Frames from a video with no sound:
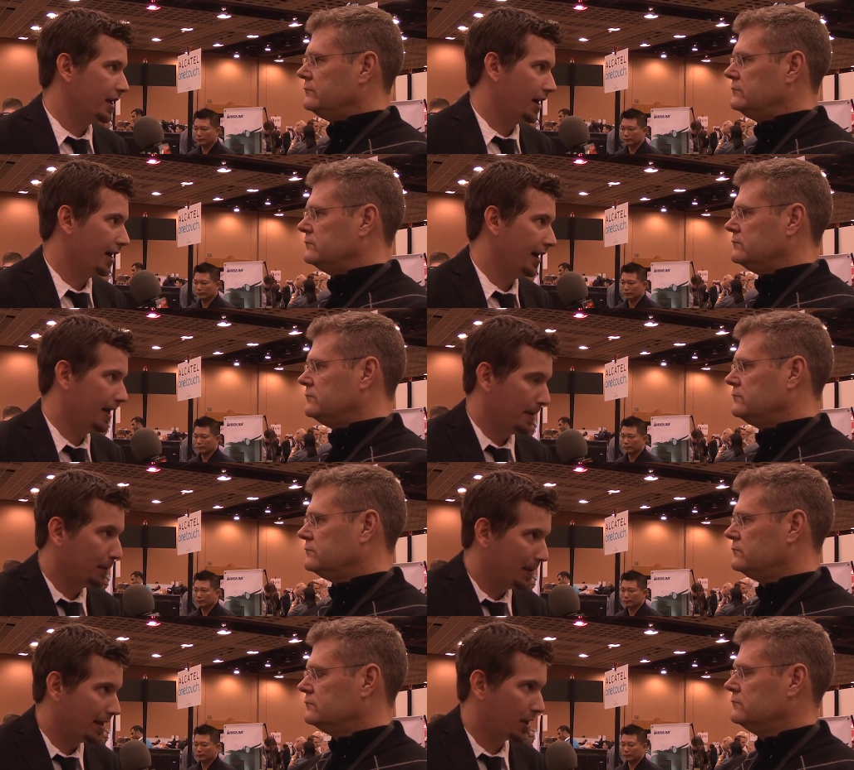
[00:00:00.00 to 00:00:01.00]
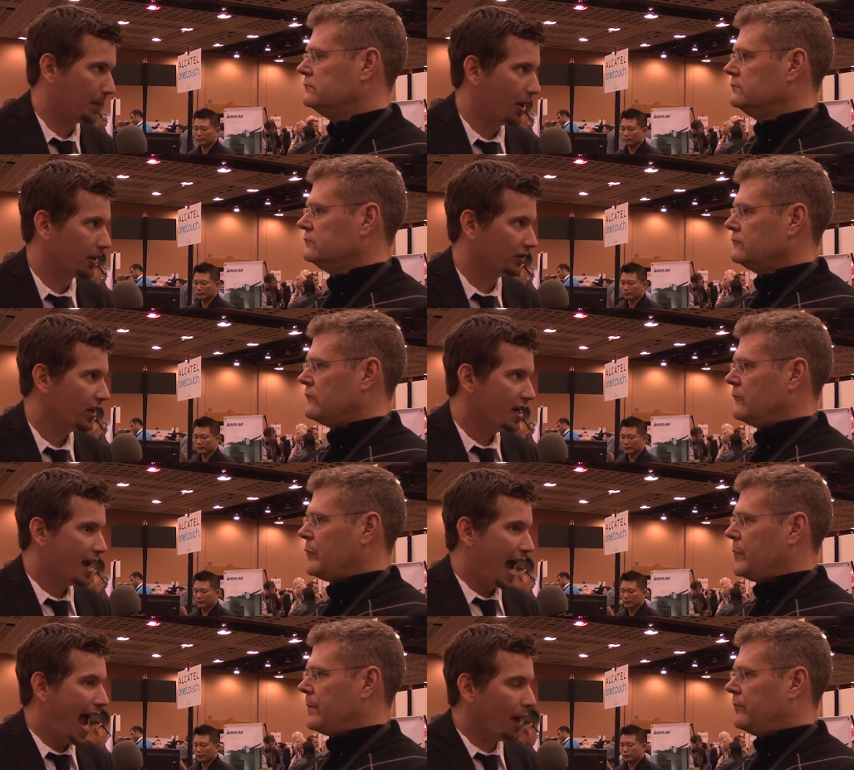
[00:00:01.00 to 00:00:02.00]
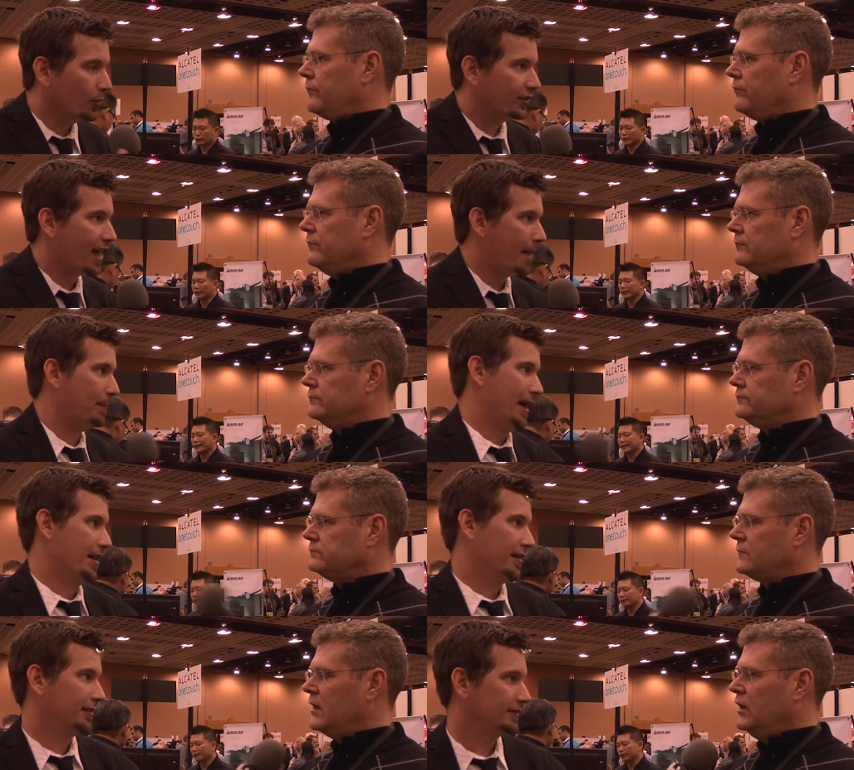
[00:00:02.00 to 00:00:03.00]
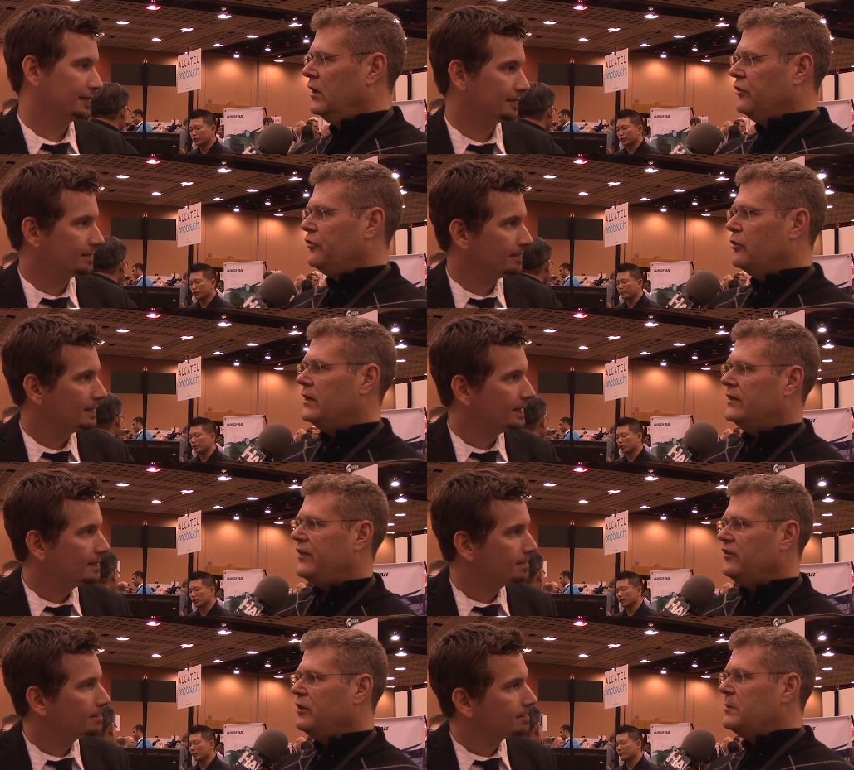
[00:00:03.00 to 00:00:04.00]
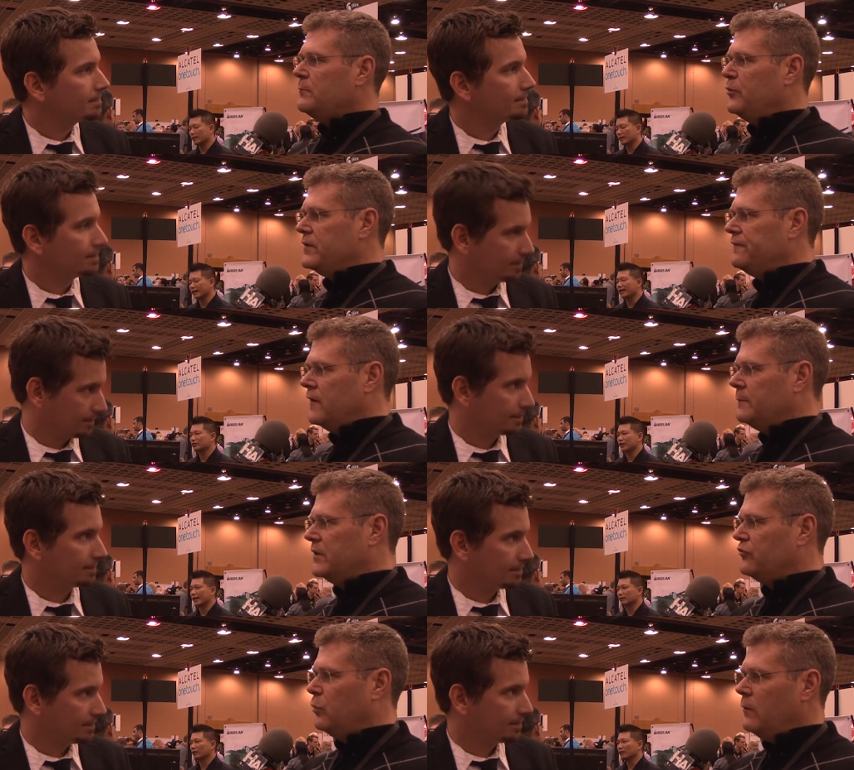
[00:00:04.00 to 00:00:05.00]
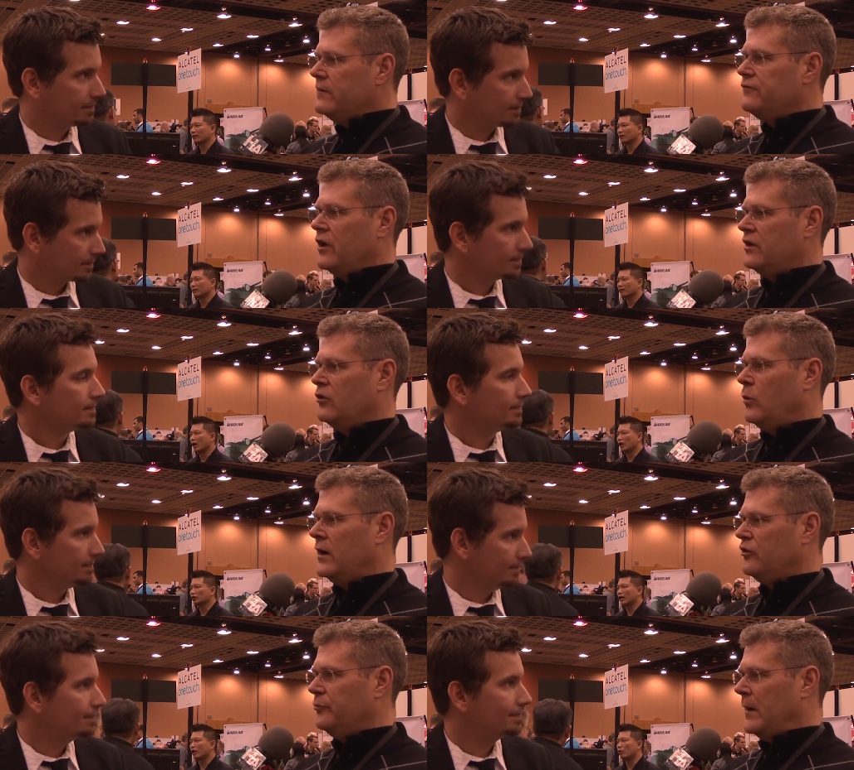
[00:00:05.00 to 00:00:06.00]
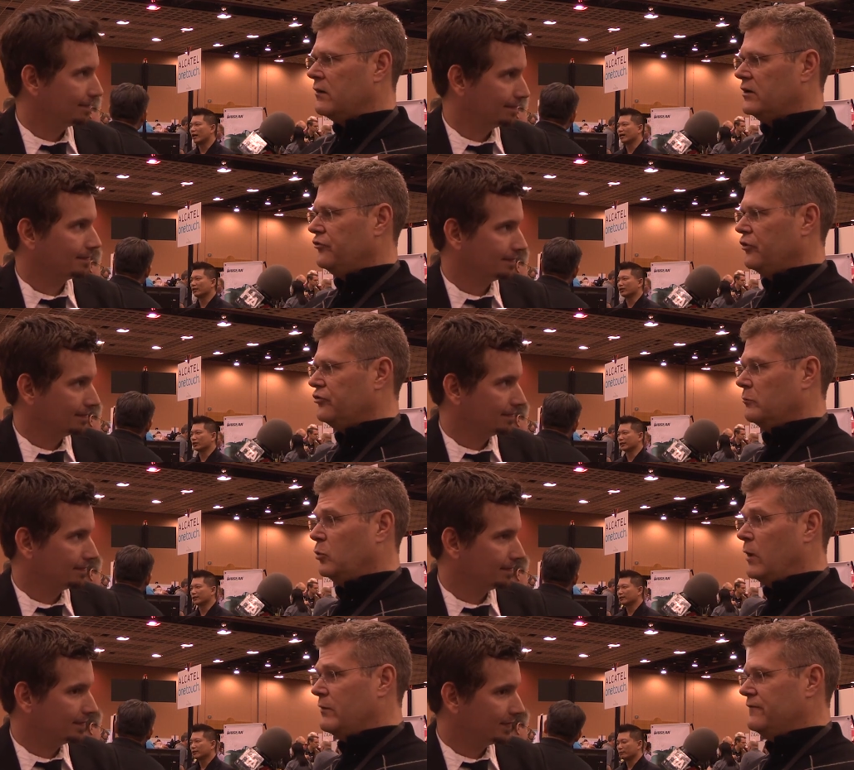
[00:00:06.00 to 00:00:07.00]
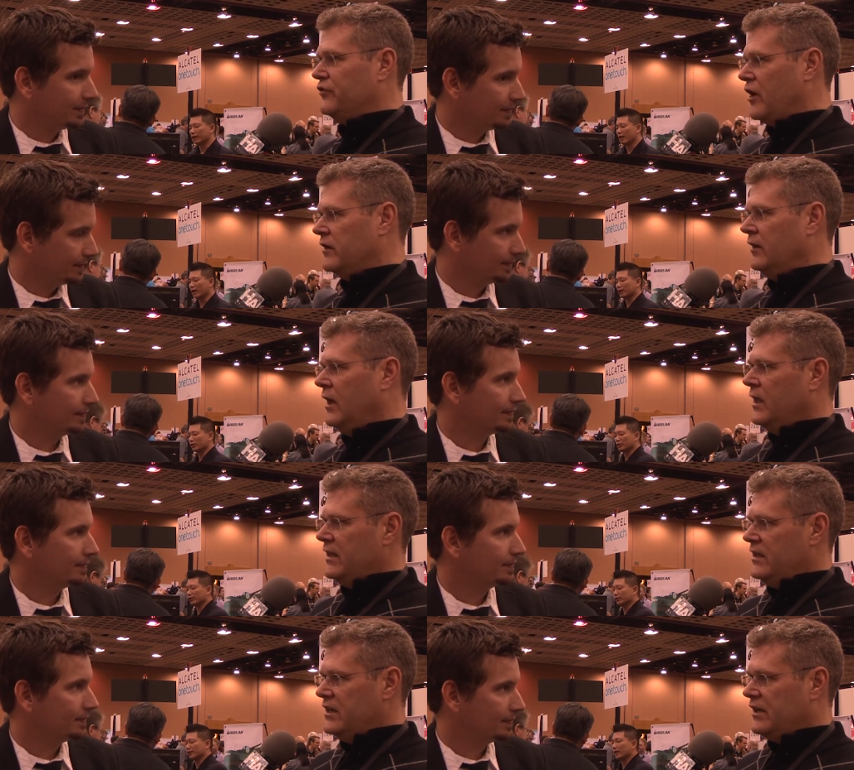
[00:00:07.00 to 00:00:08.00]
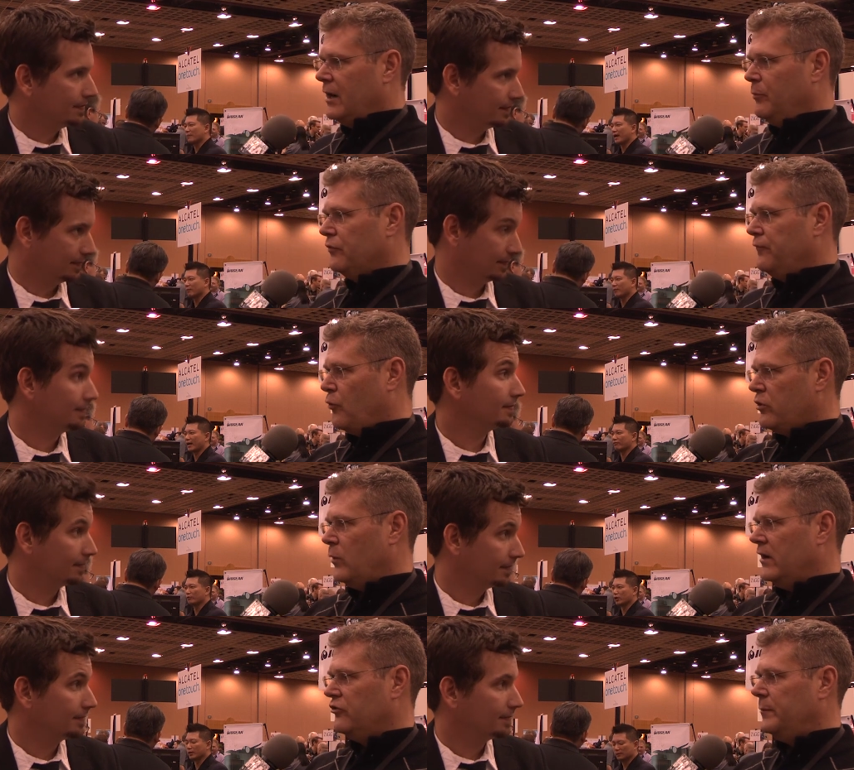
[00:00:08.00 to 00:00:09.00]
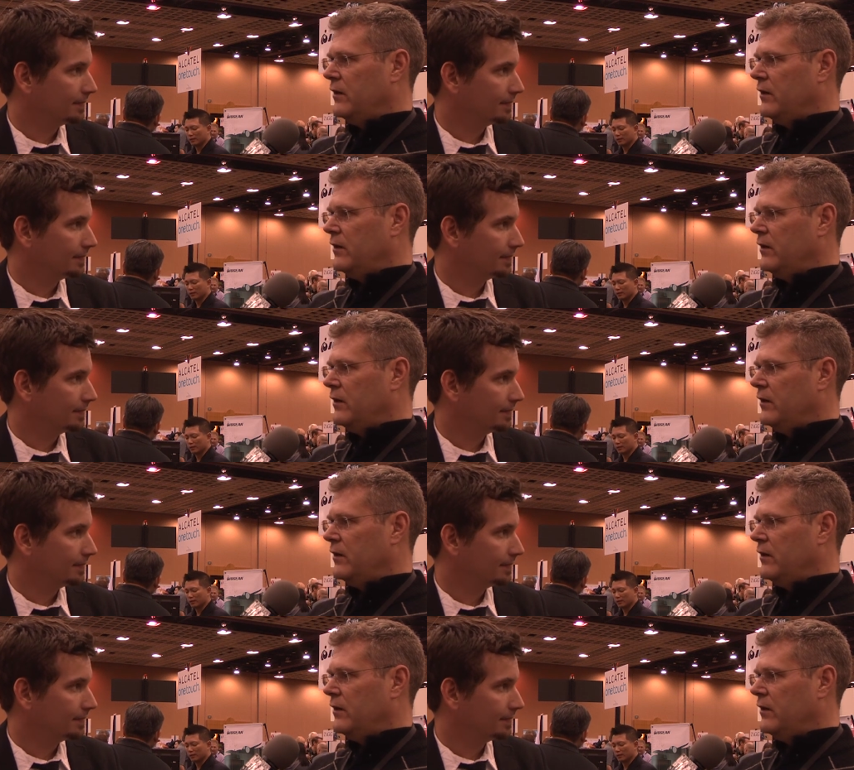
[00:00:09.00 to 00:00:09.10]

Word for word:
Speaker 1: can uh, implement in their products. How has that been?
Speaker 2: So it's actually been pretty fun because what we've done in the Wireless Power Consortium and what we've done eCoupled for the Wireless